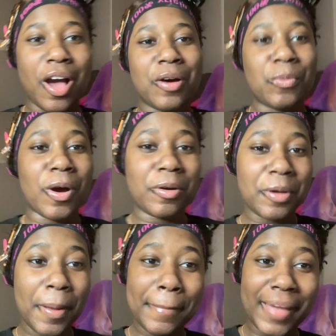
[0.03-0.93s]

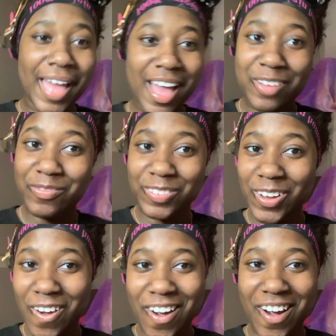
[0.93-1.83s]
welcome back
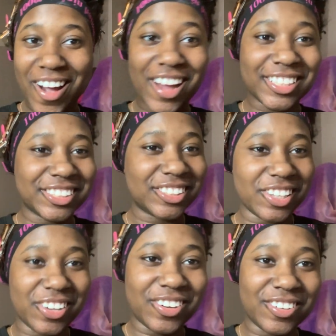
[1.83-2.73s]
vlog
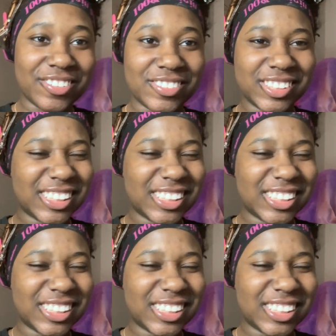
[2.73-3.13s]
so